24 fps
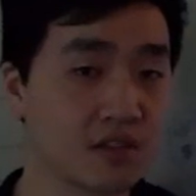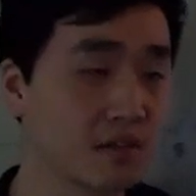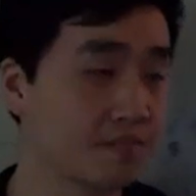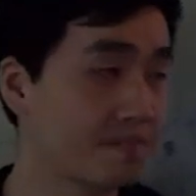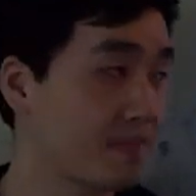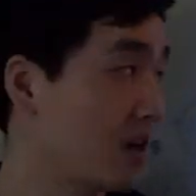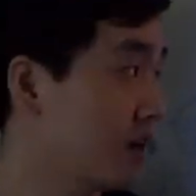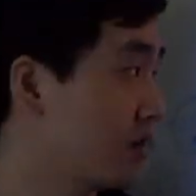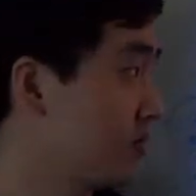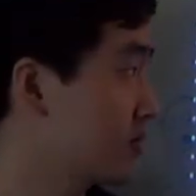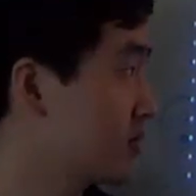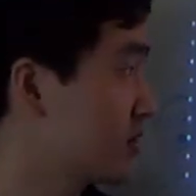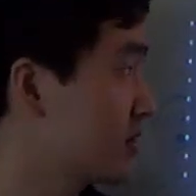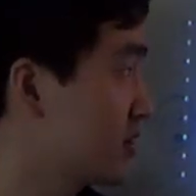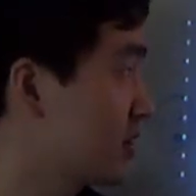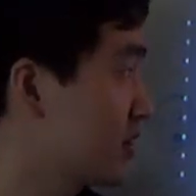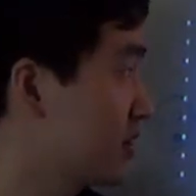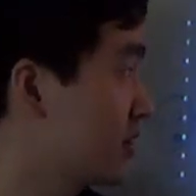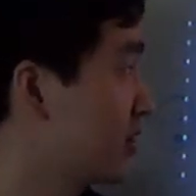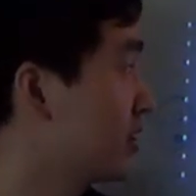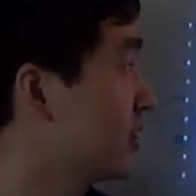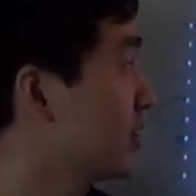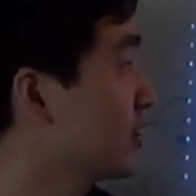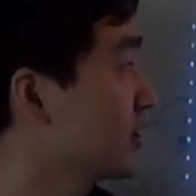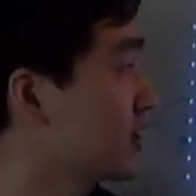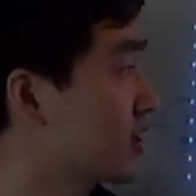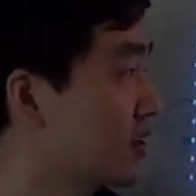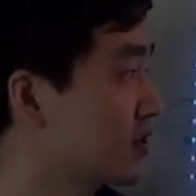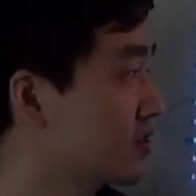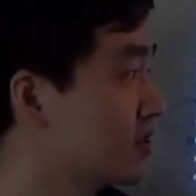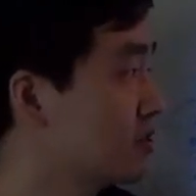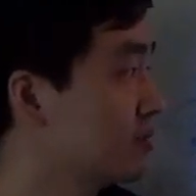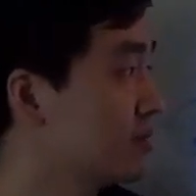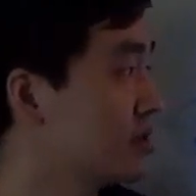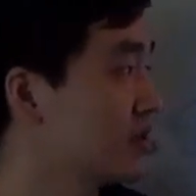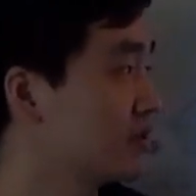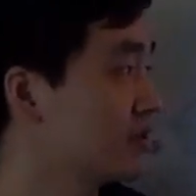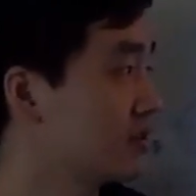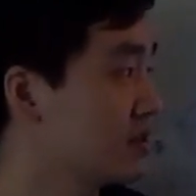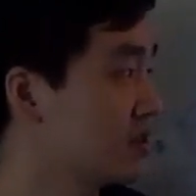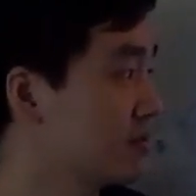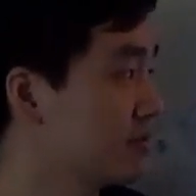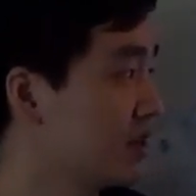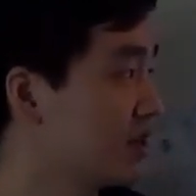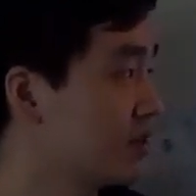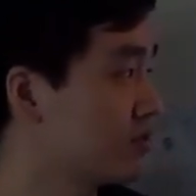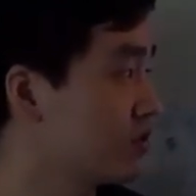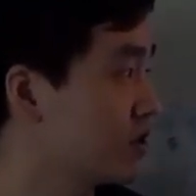about content-based
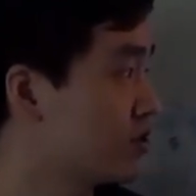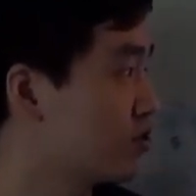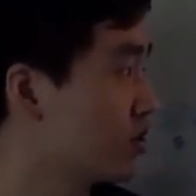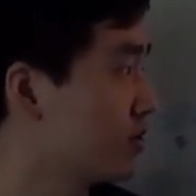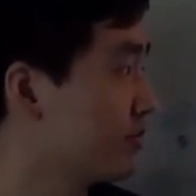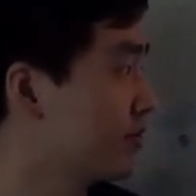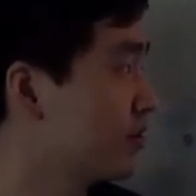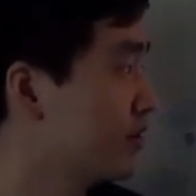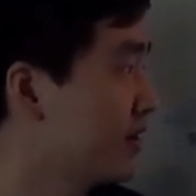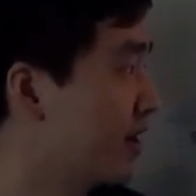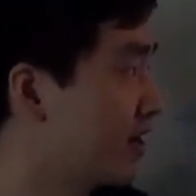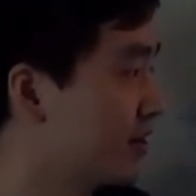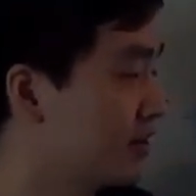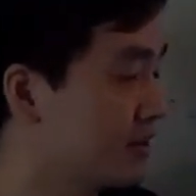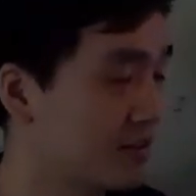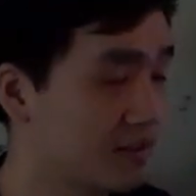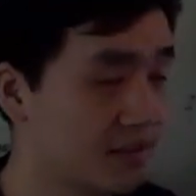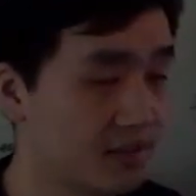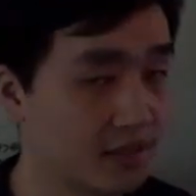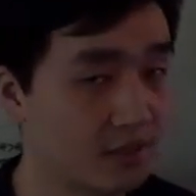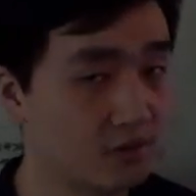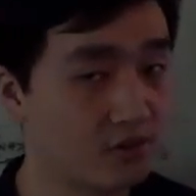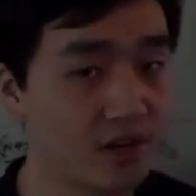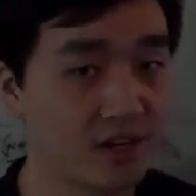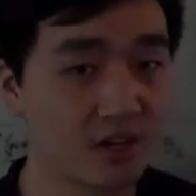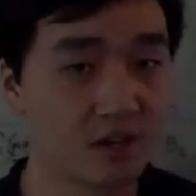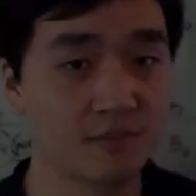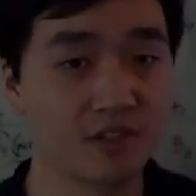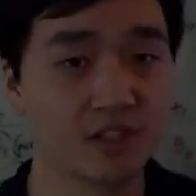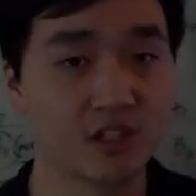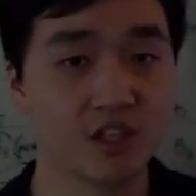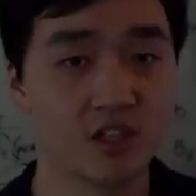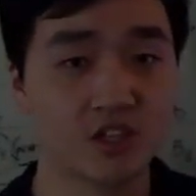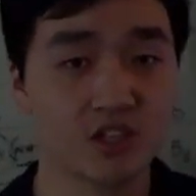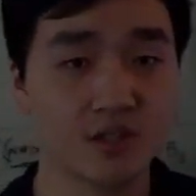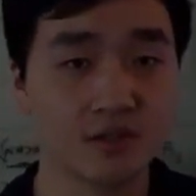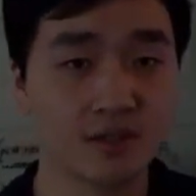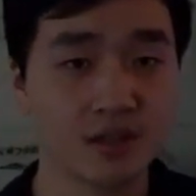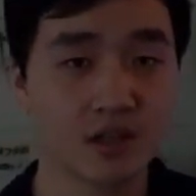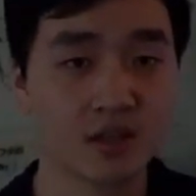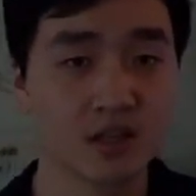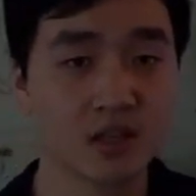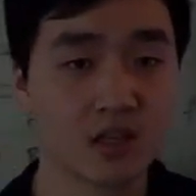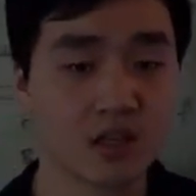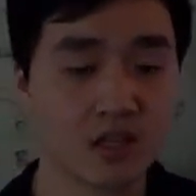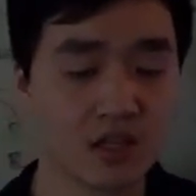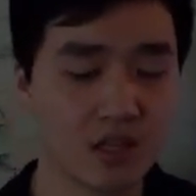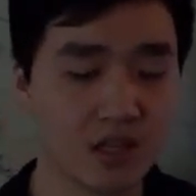image retrieval and recommendation.
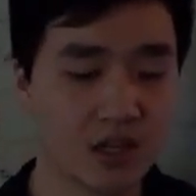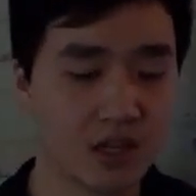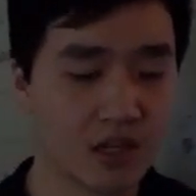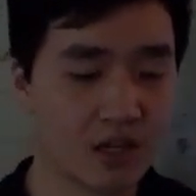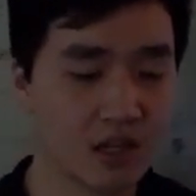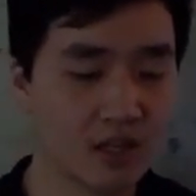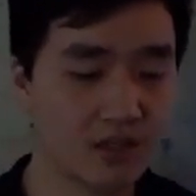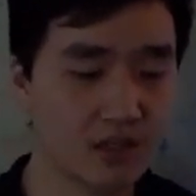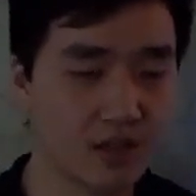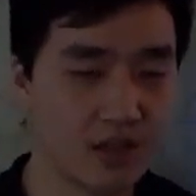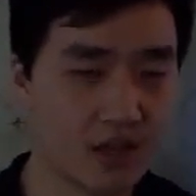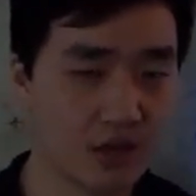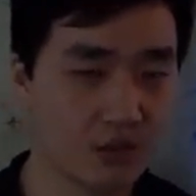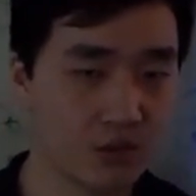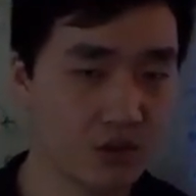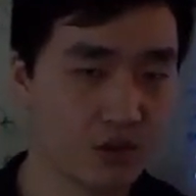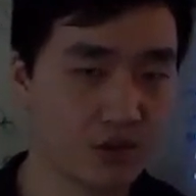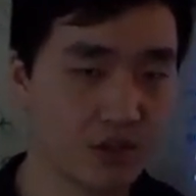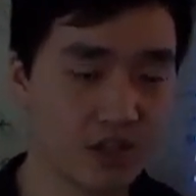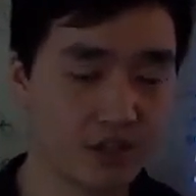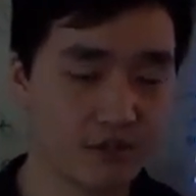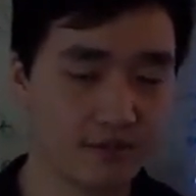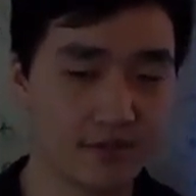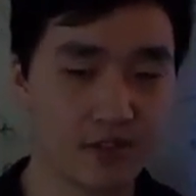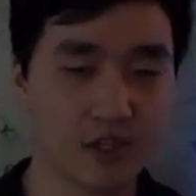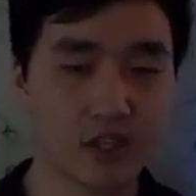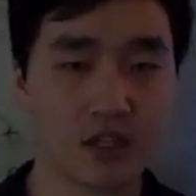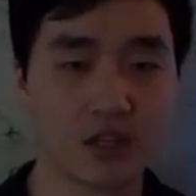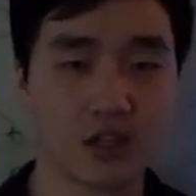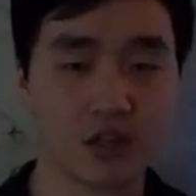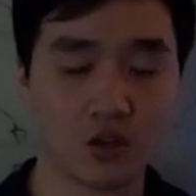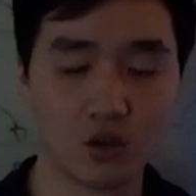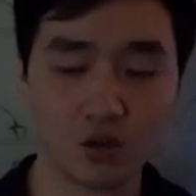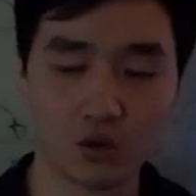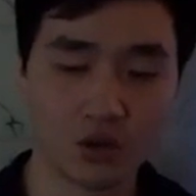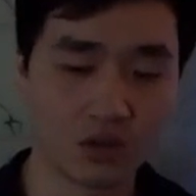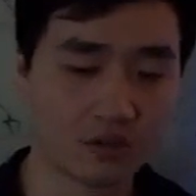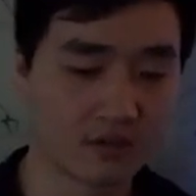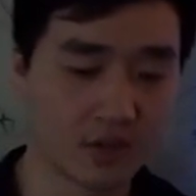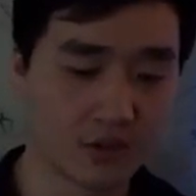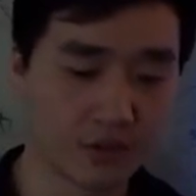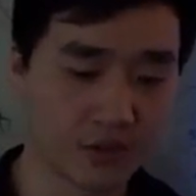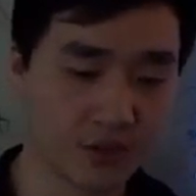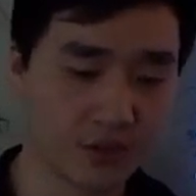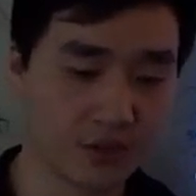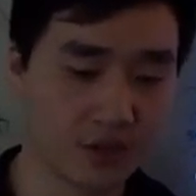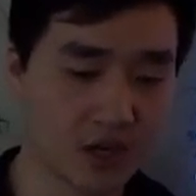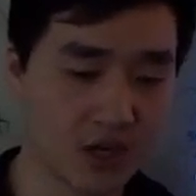And I will give a whole
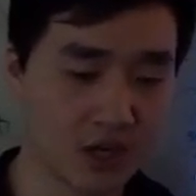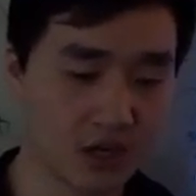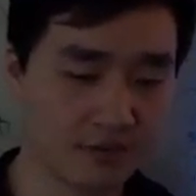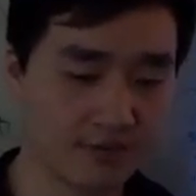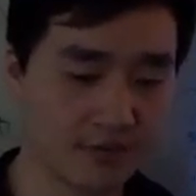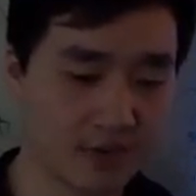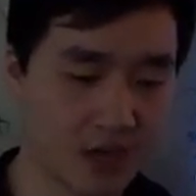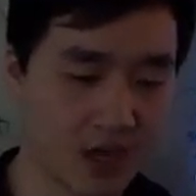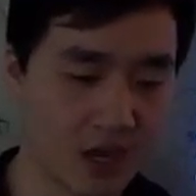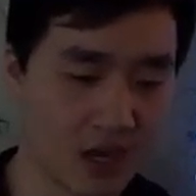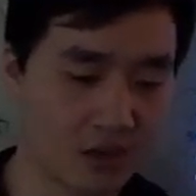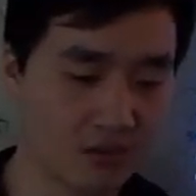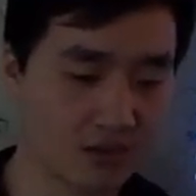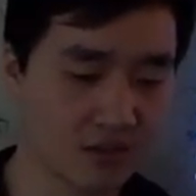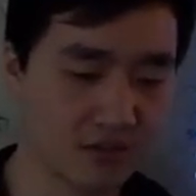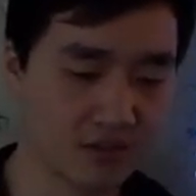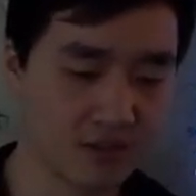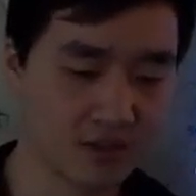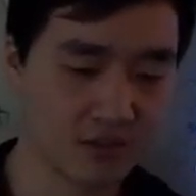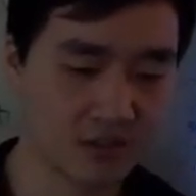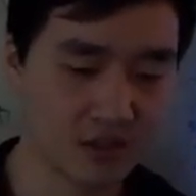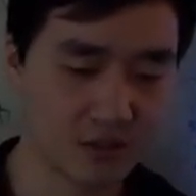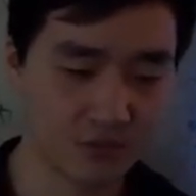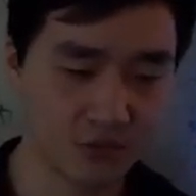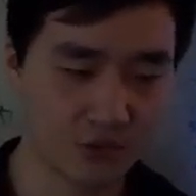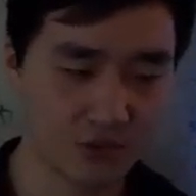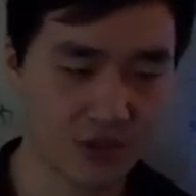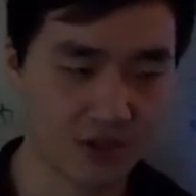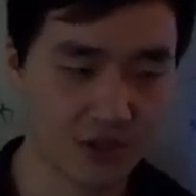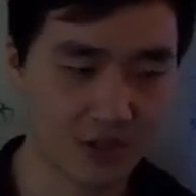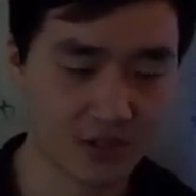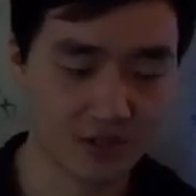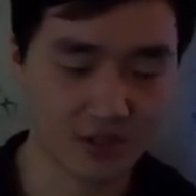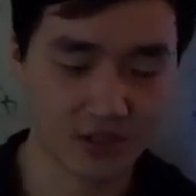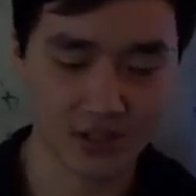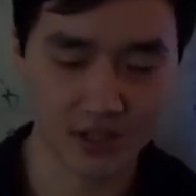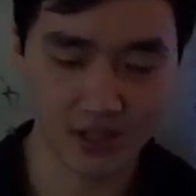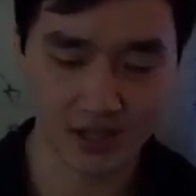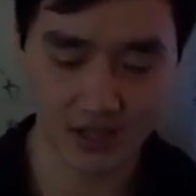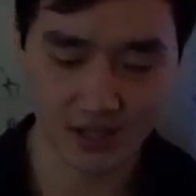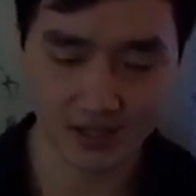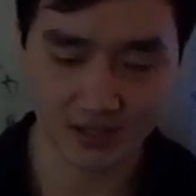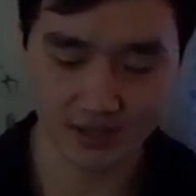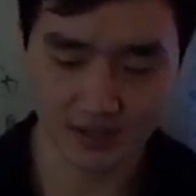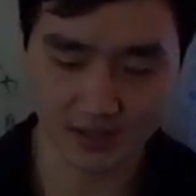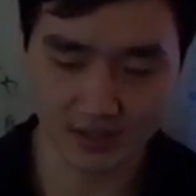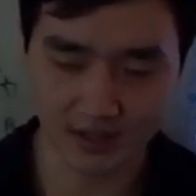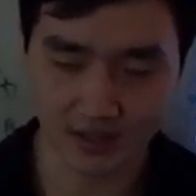overview of how the system works. Yeah,
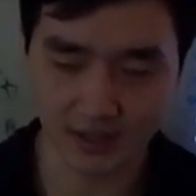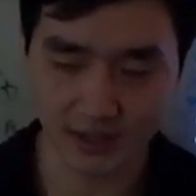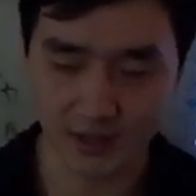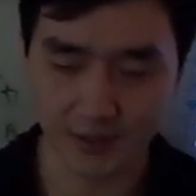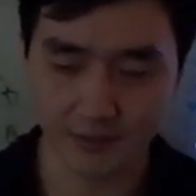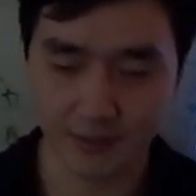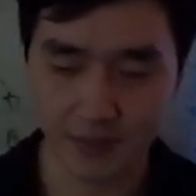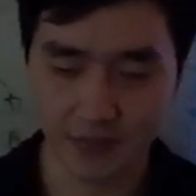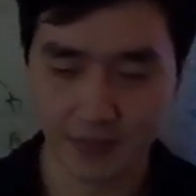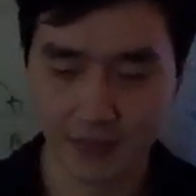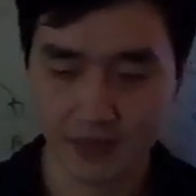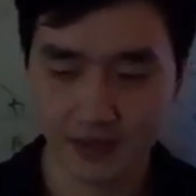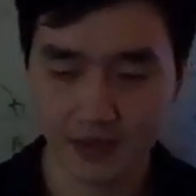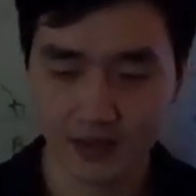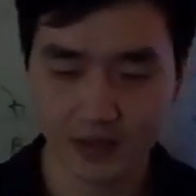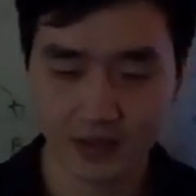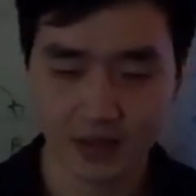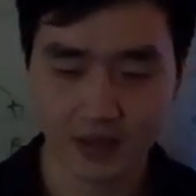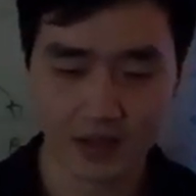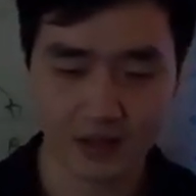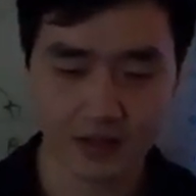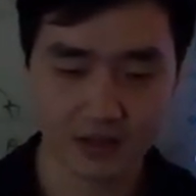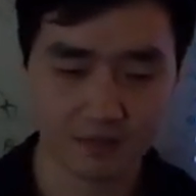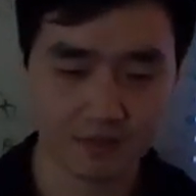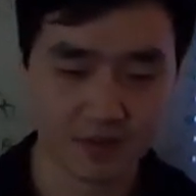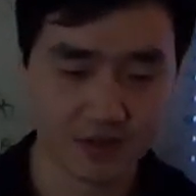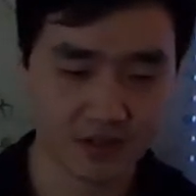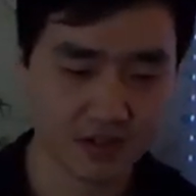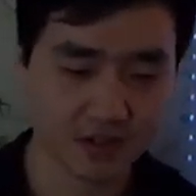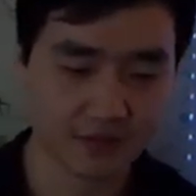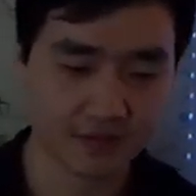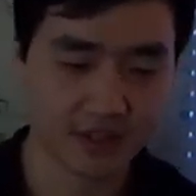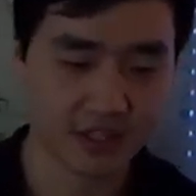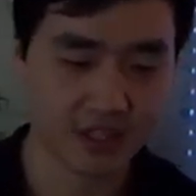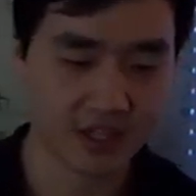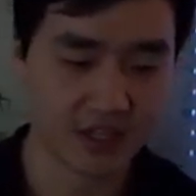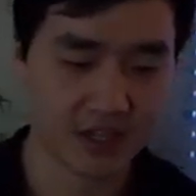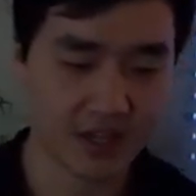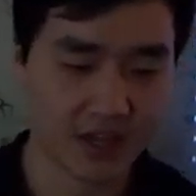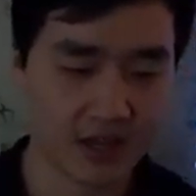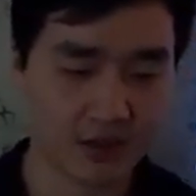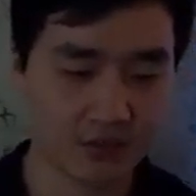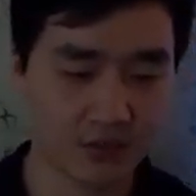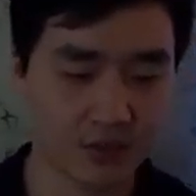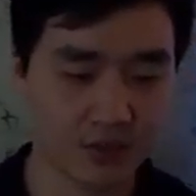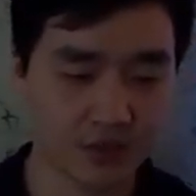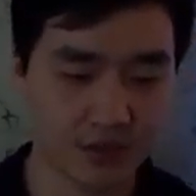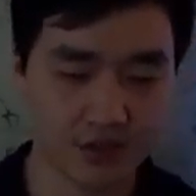and specifically, I
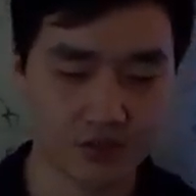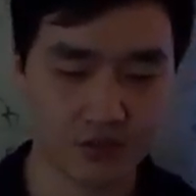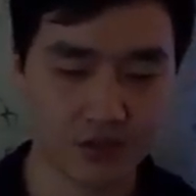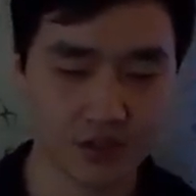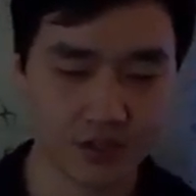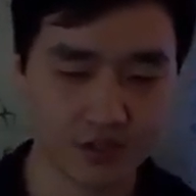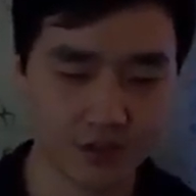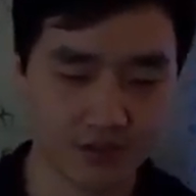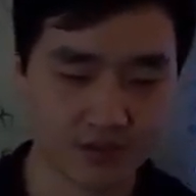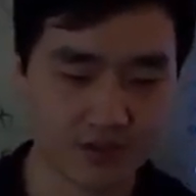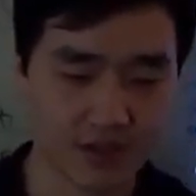will introduce